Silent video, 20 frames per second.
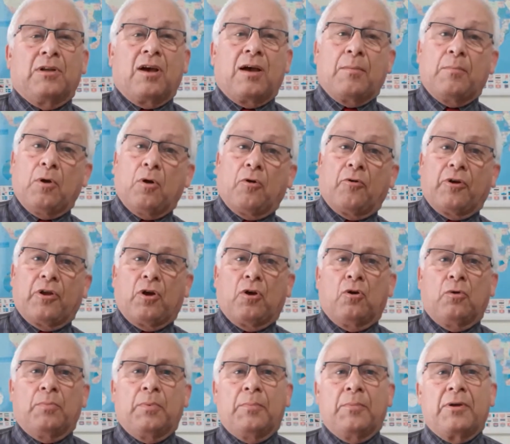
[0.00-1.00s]
I'm Laurie
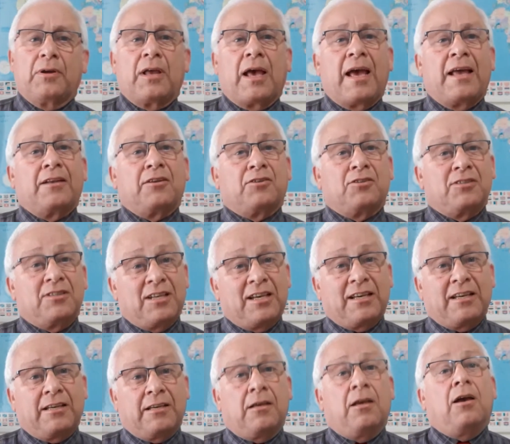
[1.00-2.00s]
Oberman, and
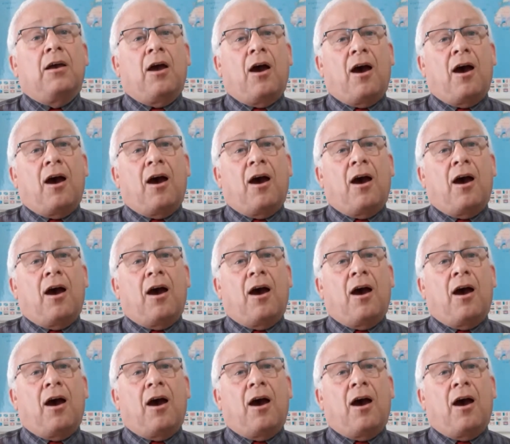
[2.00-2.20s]
today